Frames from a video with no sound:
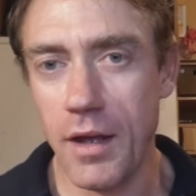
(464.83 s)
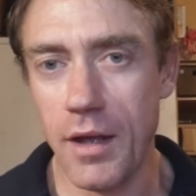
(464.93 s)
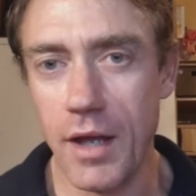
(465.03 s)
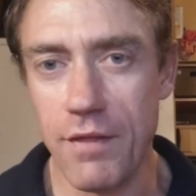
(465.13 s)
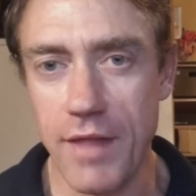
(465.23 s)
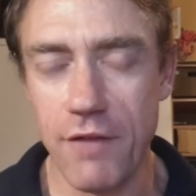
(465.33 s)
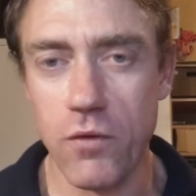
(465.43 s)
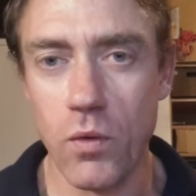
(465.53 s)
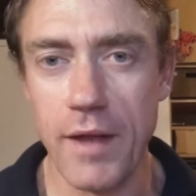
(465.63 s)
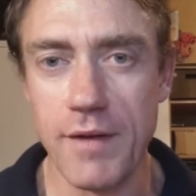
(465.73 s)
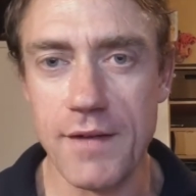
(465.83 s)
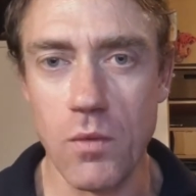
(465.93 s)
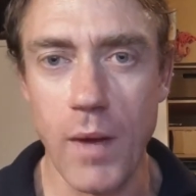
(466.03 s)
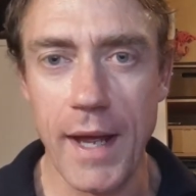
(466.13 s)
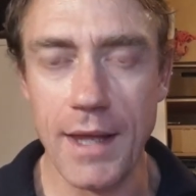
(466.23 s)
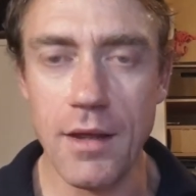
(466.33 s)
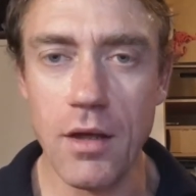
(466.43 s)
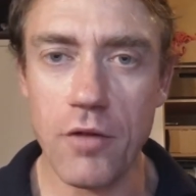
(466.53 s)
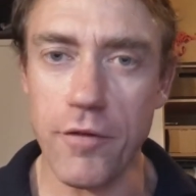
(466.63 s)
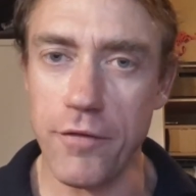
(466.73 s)
And therefore, there is a way
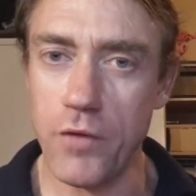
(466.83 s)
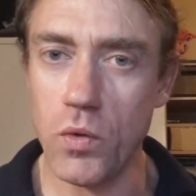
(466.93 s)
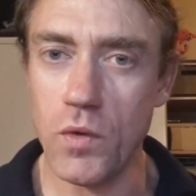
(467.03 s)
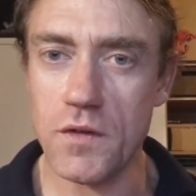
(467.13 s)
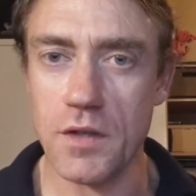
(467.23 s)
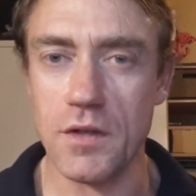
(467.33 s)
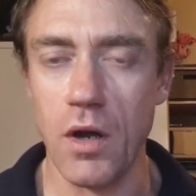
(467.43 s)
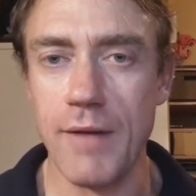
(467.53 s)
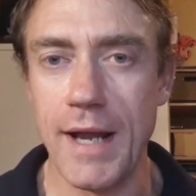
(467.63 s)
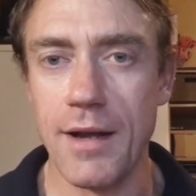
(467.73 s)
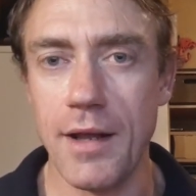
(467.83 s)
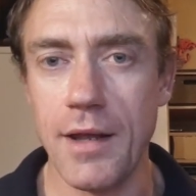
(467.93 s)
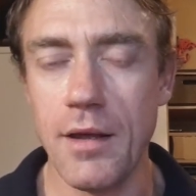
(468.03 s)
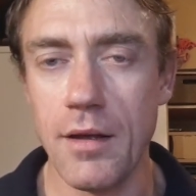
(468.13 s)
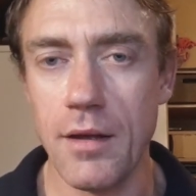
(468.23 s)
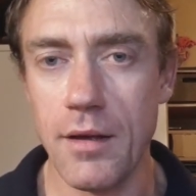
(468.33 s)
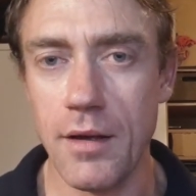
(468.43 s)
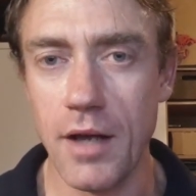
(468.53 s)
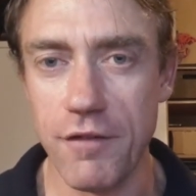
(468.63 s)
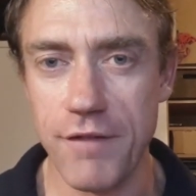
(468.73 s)
for foods to directly
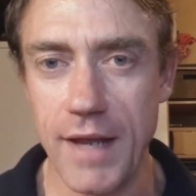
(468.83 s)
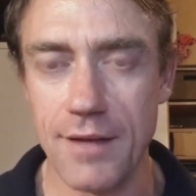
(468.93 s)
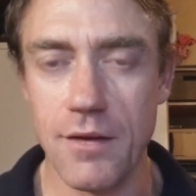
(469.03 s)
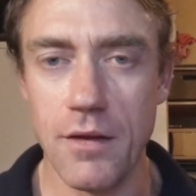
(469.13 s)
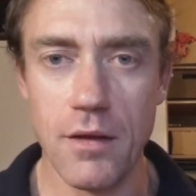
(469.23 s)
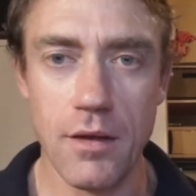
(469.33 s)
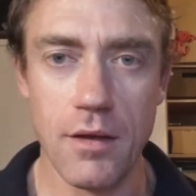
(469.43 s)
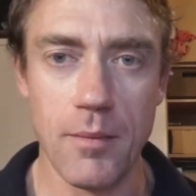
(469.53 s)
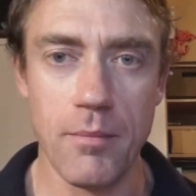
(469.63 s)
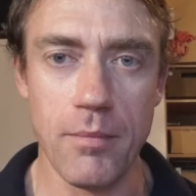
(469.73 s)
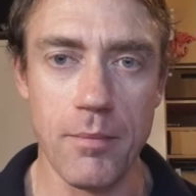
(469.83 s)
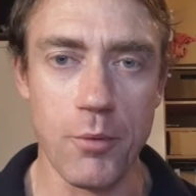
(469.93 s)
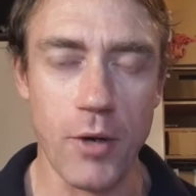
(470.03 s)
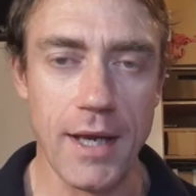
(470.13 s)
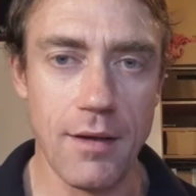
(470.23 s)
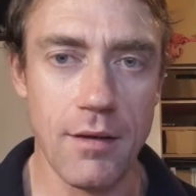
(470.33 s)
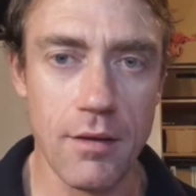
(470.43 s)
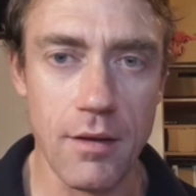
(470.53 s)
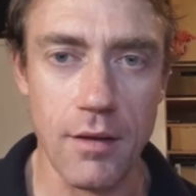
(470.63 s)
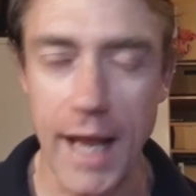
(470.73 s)
affect brain
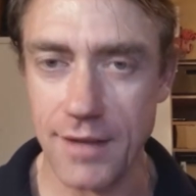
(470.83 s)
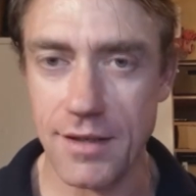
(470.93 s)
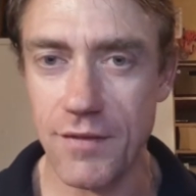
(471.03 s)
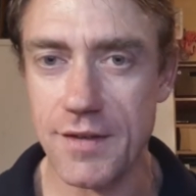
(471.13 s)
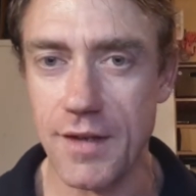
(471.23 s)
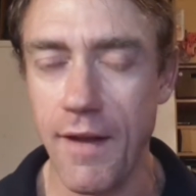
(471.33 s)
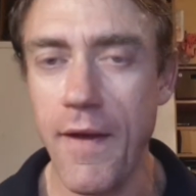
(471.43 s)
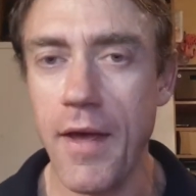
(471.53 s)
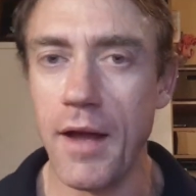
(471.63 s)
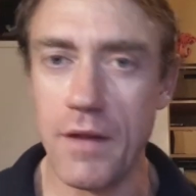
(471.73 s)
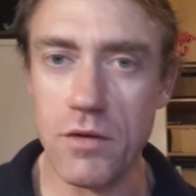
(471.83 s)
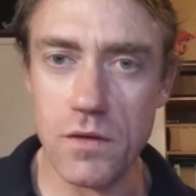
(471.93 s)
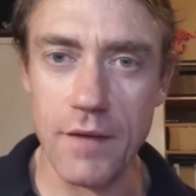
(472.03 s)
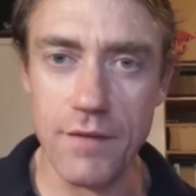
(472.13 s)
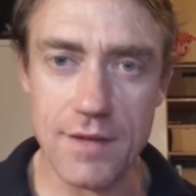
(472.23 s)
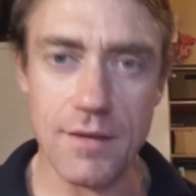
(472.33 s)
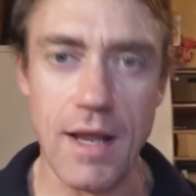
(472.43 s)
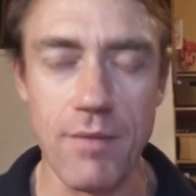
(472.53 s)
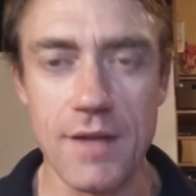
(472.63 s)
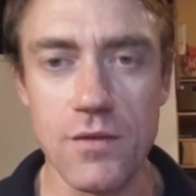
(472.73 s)
activity. And there is
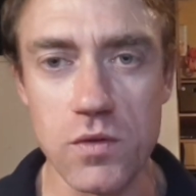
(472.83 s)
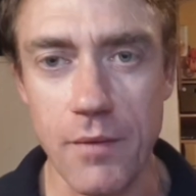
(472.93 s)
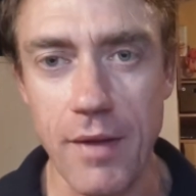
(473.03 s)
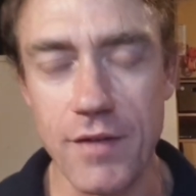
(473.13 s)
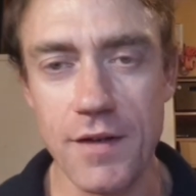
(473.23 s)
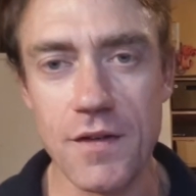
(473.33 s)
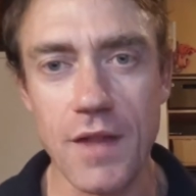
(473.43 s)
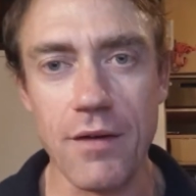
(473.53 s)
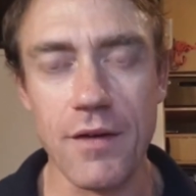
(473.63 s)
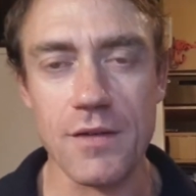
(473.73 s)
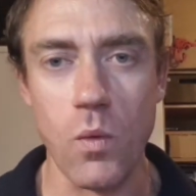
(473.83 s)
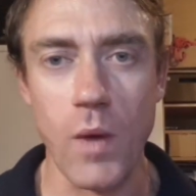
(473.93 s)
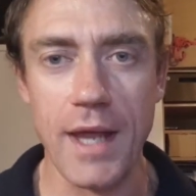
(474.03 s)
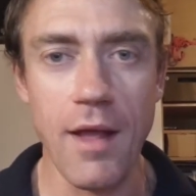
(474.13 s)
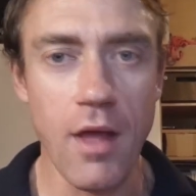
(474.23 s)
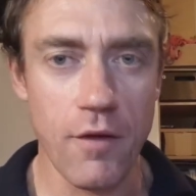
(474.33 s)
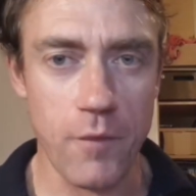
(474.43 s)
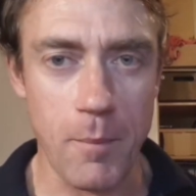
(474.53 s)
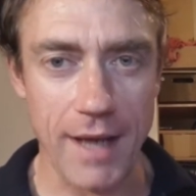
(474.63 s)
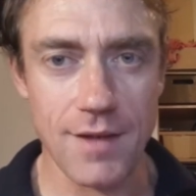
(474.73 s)
this is also evidence that there is a way
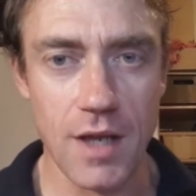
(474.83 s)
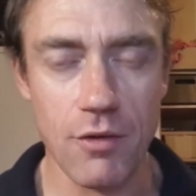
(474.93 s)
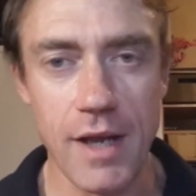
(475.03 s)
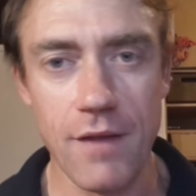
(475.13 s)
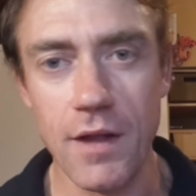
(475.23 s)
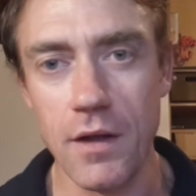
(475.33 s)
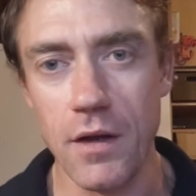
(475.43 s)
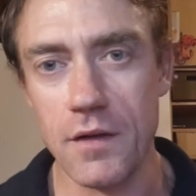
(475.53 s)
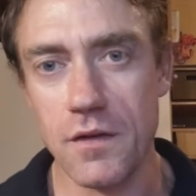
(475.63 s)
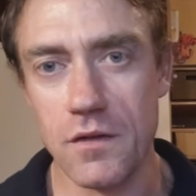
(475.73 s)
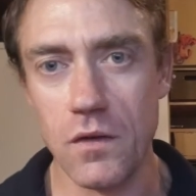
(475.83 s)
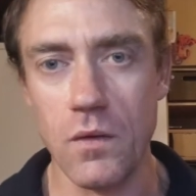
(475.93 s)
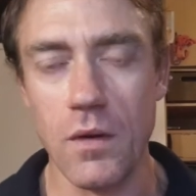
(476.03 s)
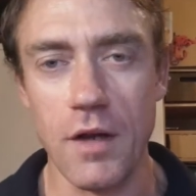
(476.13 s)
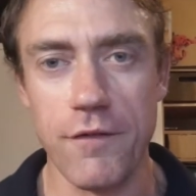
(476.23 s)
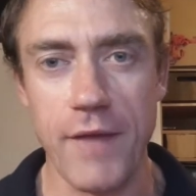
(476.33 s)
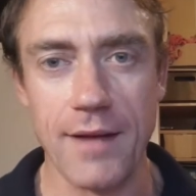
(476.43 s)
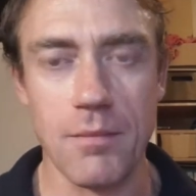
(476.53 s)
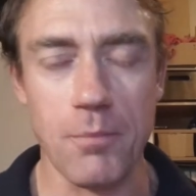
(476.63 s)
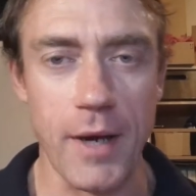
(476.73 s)
for bacteria in the gut to
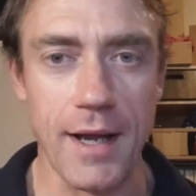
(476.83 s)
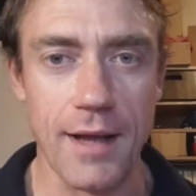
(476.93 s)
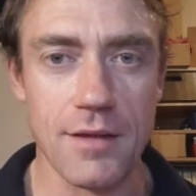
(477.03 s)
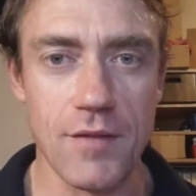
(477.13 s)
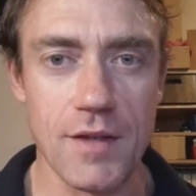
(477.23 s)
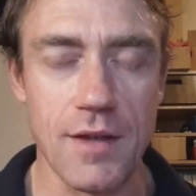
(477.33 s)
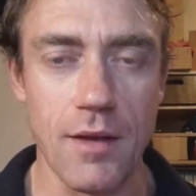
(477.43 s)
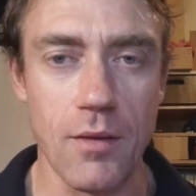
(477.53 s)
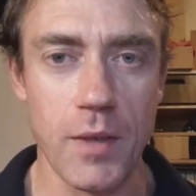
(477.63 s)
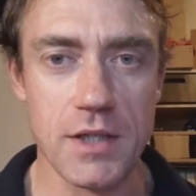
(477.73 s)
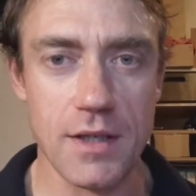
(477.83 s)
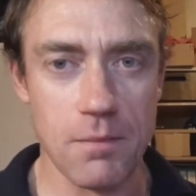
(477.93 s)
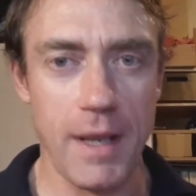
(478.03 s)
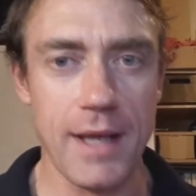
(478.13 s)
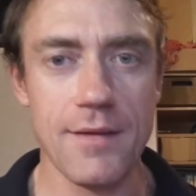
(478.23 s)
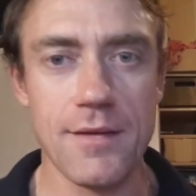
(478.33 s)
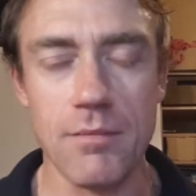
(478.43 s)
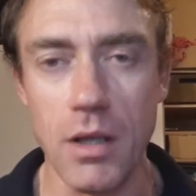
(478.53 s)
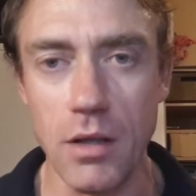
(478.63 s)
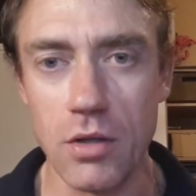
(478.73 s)
affect brain activity, which
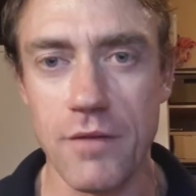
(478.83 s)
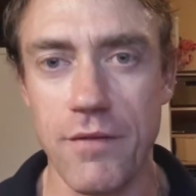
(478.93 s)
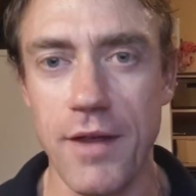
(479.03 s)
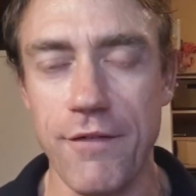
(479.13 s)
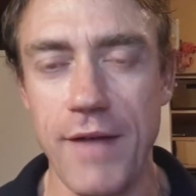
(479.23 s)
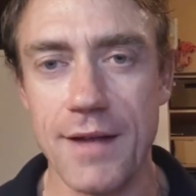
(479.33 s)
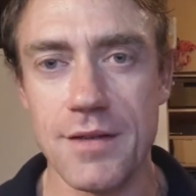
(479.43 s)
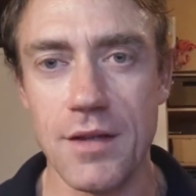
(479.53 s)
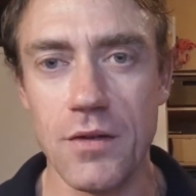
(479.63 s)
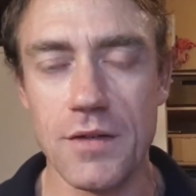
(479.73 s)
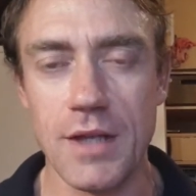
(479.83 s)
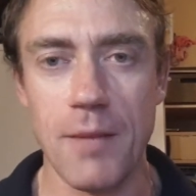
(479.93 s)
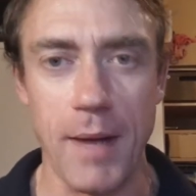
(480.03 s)
explains a lot of the effects that you see,